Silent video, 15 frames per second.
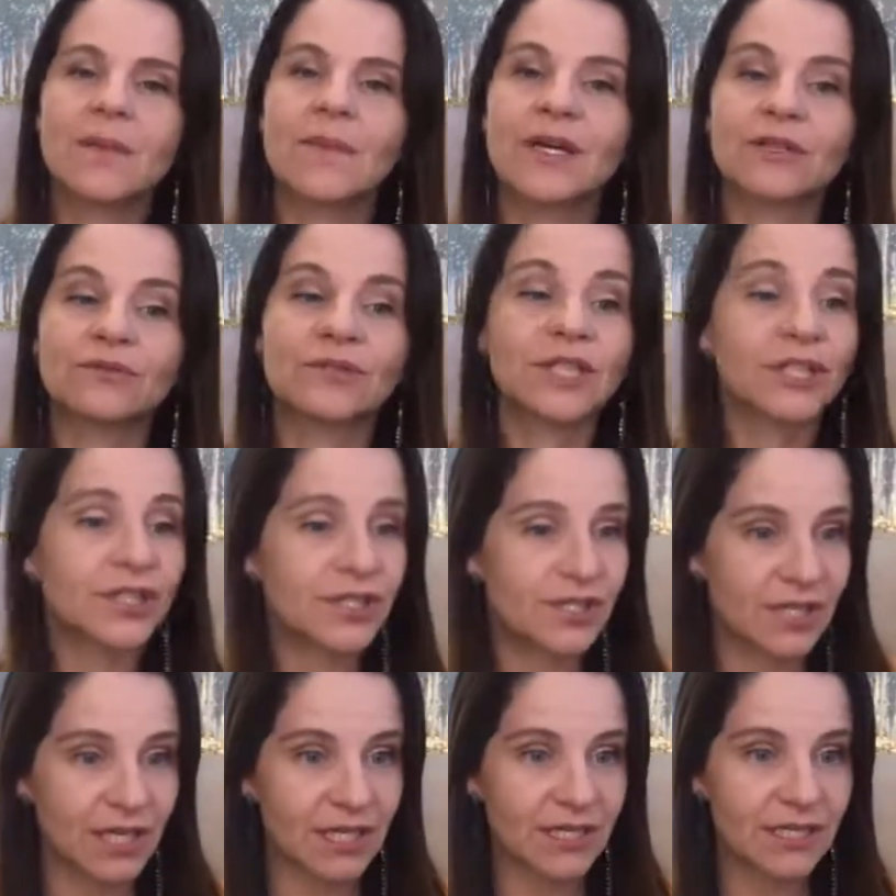but on
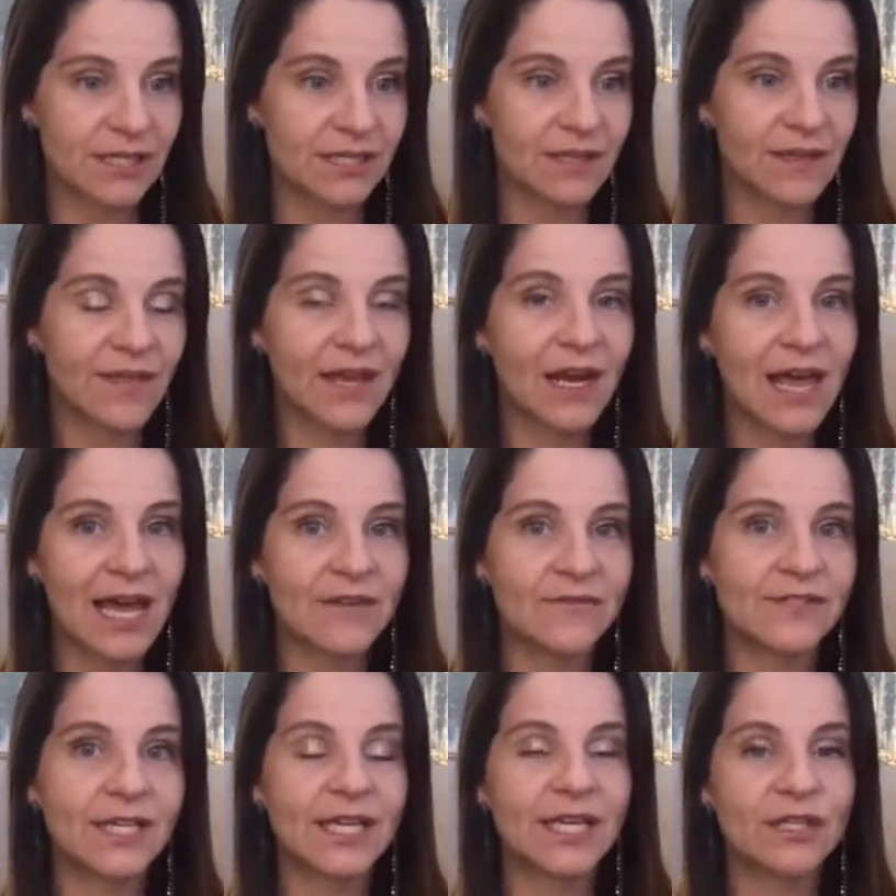Thursdays, the
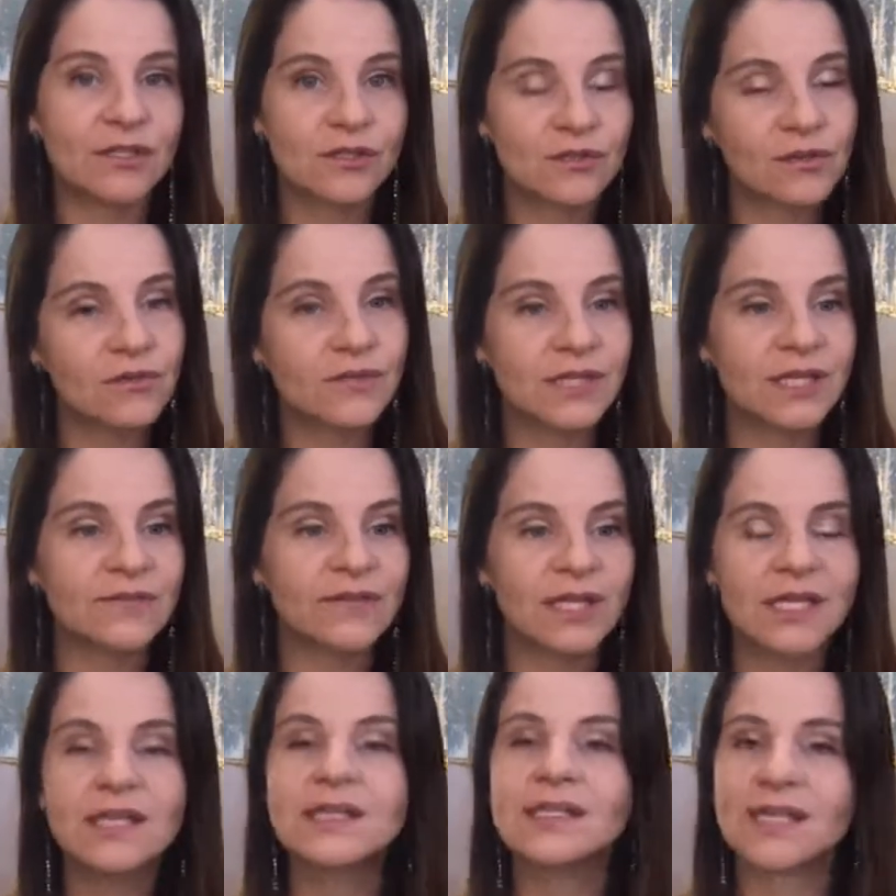lives are exclusive
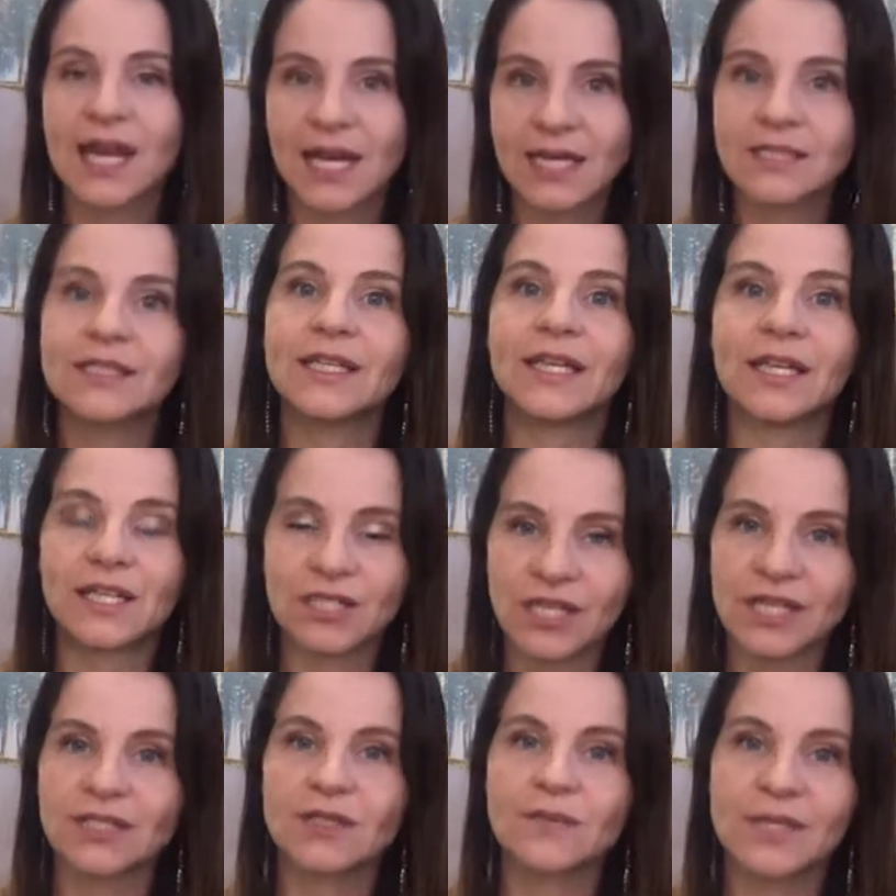inside the
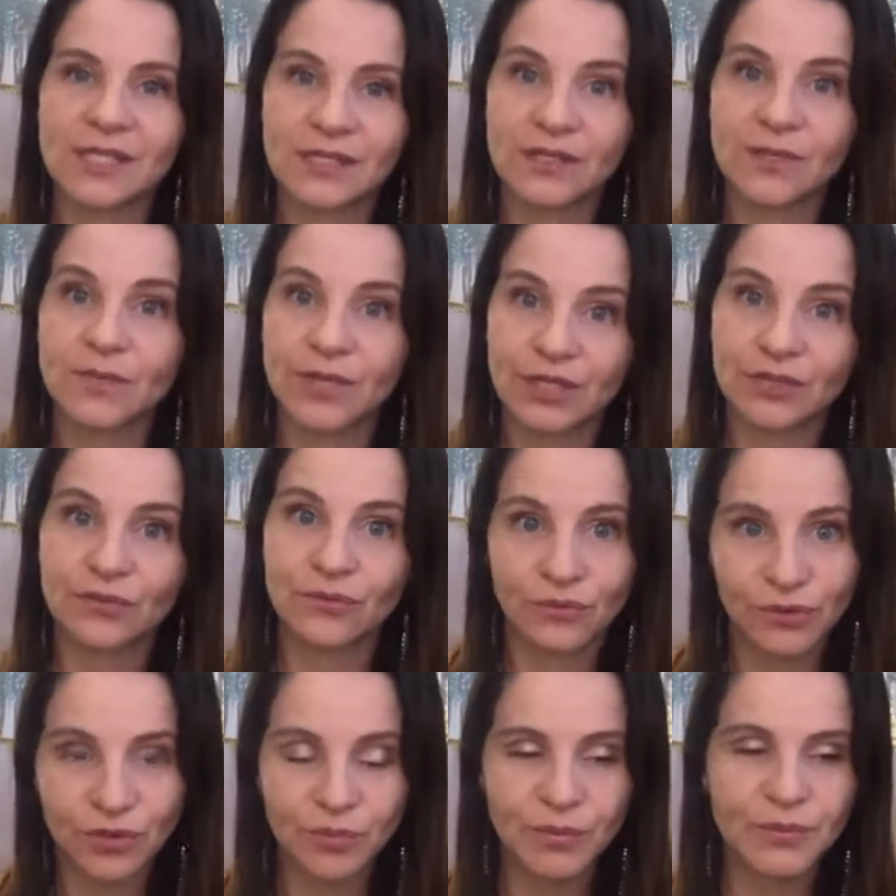Energetic Business Breakthrough
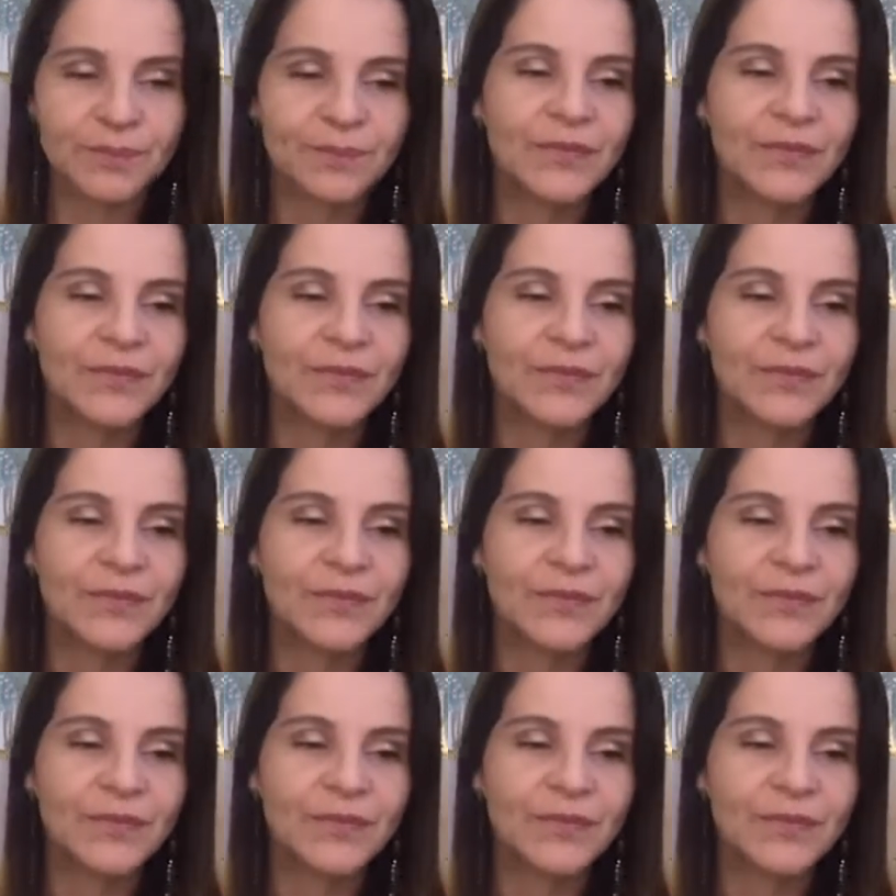group.